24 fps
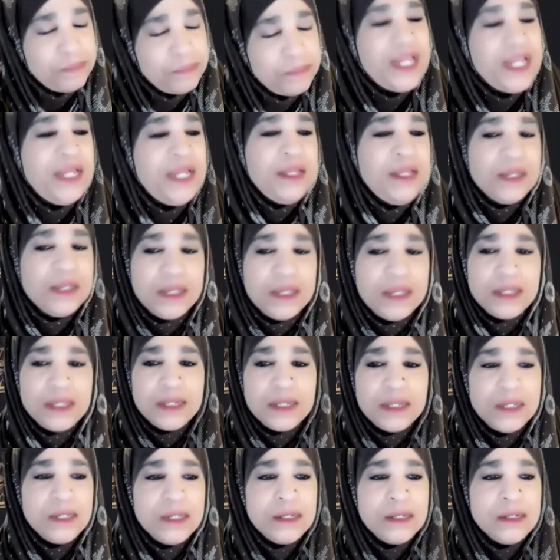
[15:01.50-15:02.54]
be.
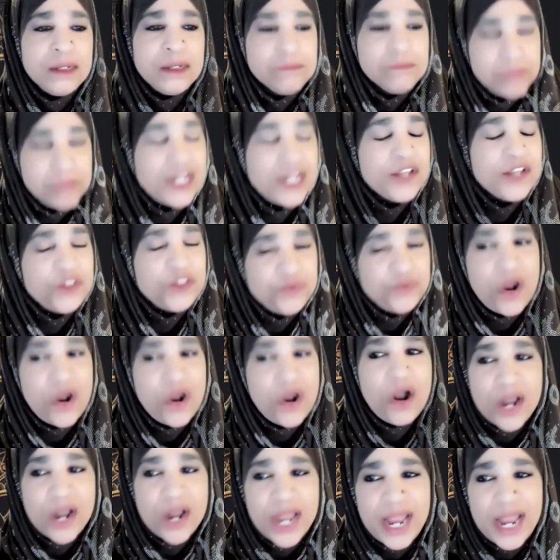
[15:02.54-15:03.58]
But as
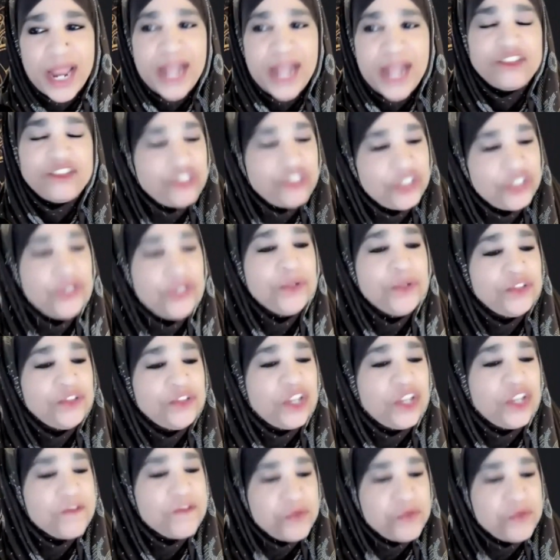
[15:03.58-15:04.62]
far as
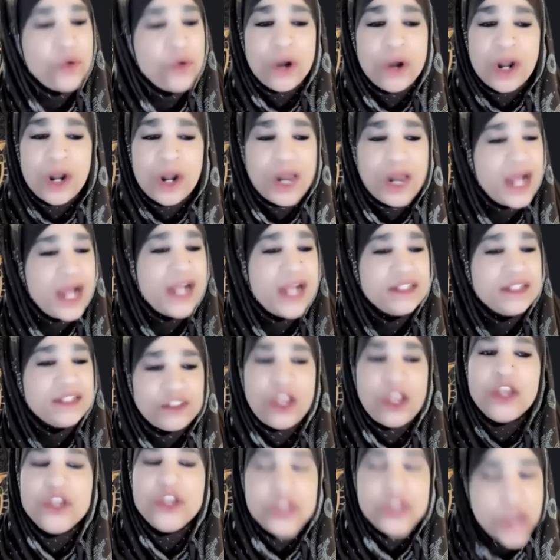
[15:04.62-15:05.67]
choosing for
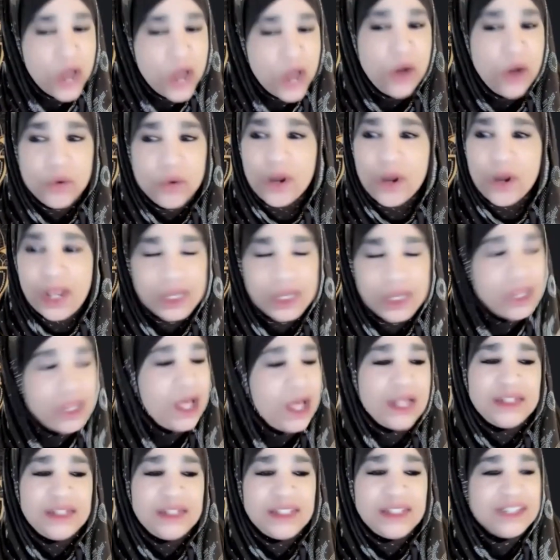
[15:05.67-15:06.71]
us, no,
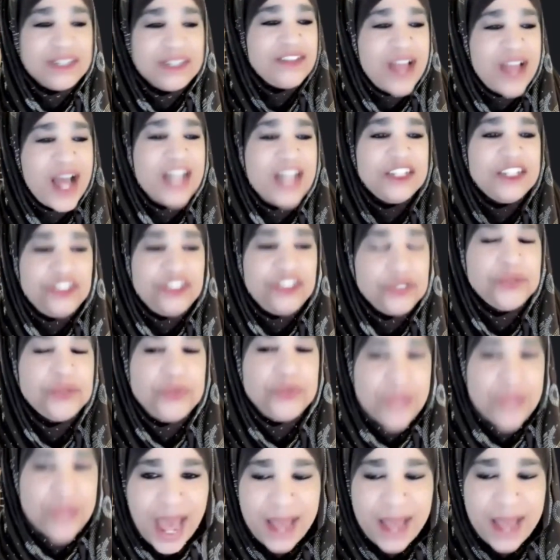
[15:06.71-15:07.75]
Allah does not do
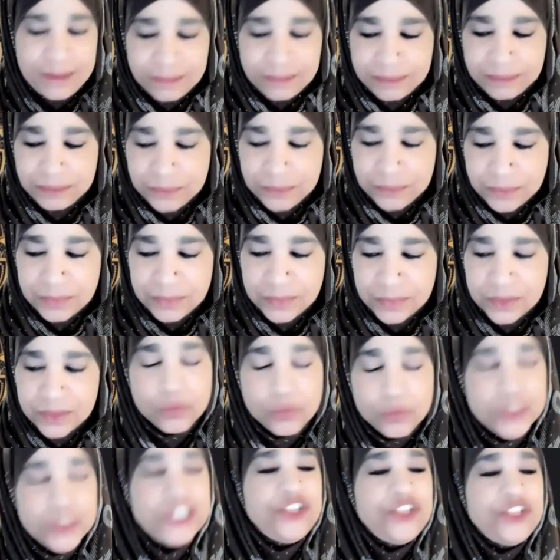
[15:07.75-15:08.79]
that.
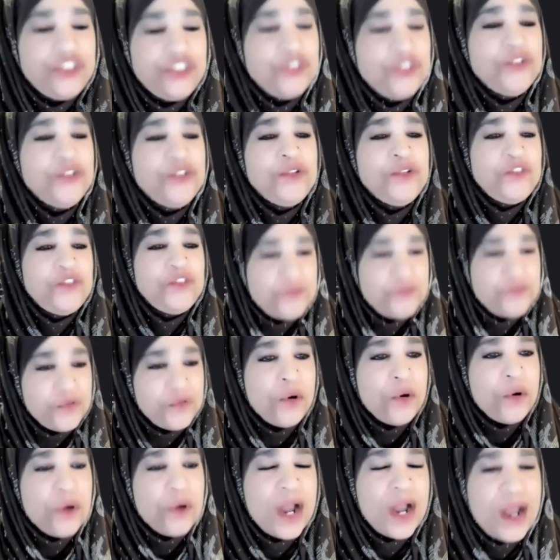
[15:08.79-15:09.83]
We choose
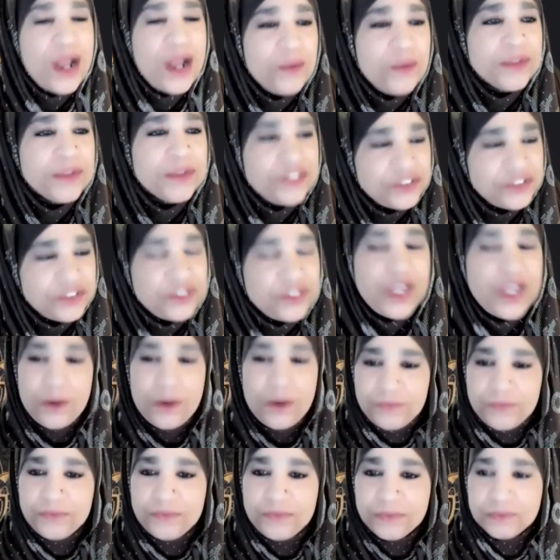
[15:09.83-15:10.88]
for ourselves.
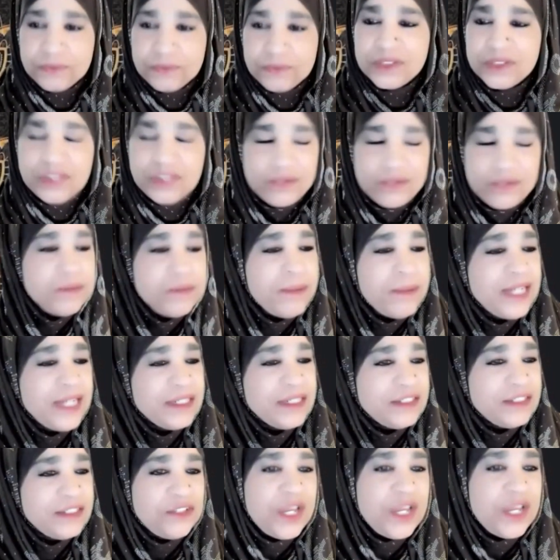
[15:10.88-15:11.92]
Does everybody
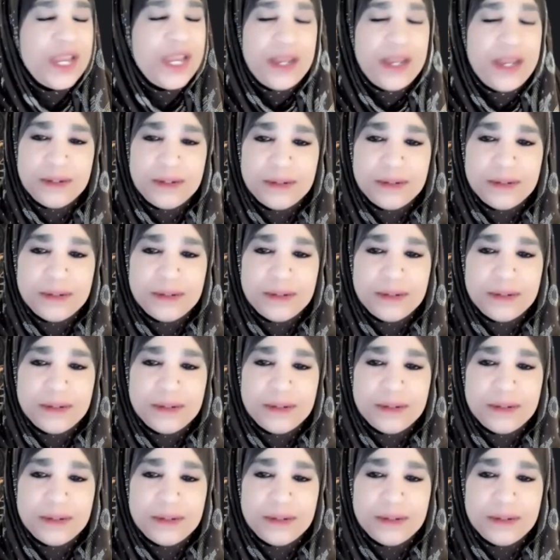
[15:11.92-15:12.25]
understand?